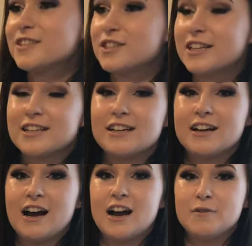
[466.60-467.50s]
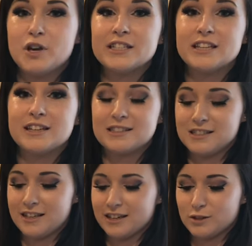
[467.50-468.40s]
She like you guys didn't
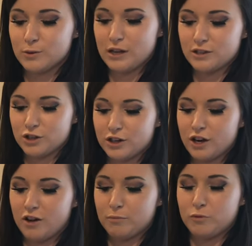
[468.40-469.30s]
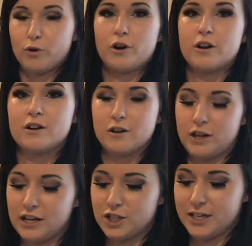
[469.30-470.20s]
see it because we turned it off before you
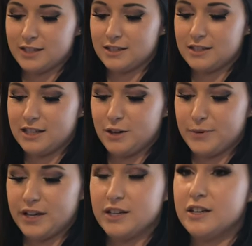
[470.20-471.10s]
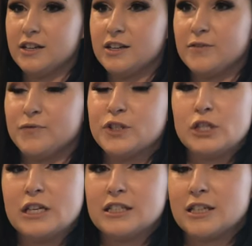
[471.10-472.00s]
had a chance to see, but
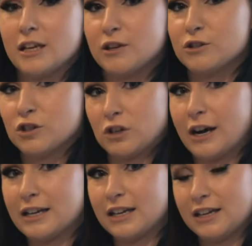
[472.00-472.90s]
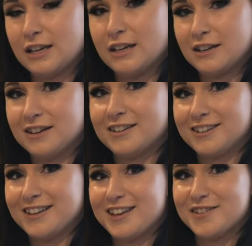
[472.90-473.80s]
she continued striking
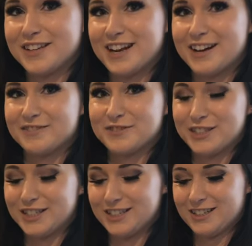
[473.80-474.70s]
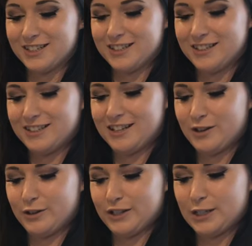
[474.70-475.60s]
even after that
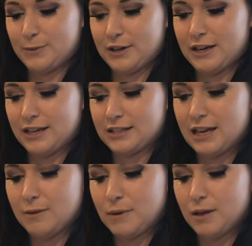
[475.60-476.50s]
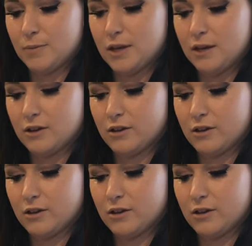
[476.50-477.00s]
whole experience. Hi, baby.